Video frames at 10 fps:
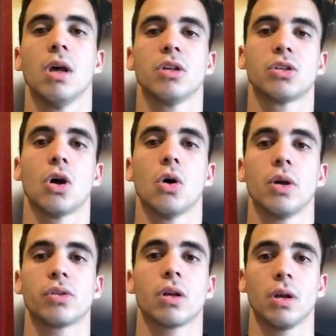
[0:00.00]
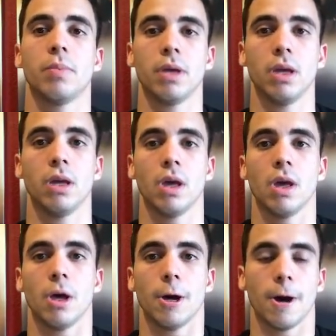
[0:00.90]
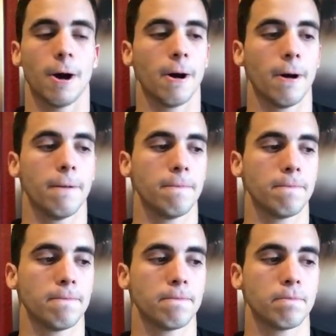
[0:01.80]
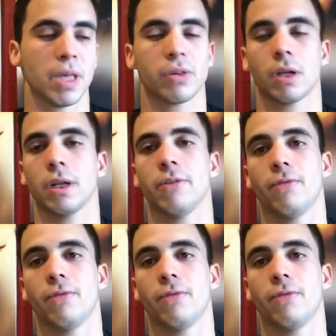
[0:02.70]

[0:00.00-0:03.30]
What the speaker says: So it's going to be basically